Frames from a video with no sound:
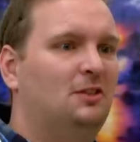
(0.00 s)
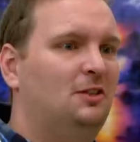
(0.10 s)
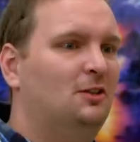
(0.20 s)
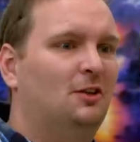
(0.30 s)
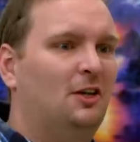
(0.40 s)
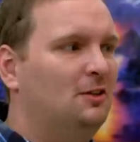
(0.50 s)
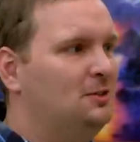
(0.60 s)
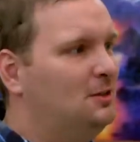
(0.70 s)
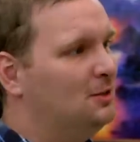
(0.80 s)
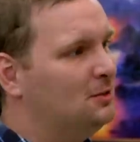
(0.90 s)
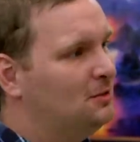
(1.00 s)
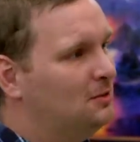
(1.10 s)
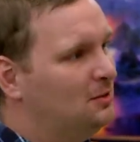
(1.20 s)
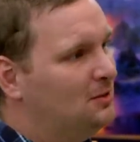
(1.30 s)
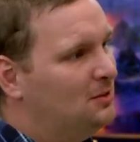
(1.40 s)
that you don't get these days.
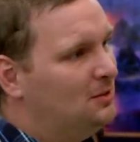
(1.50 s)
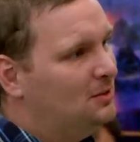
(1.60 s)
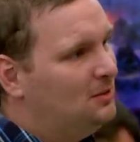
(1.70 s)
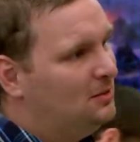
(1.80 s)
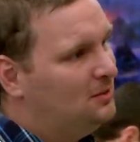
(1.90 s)
I think it's because Mick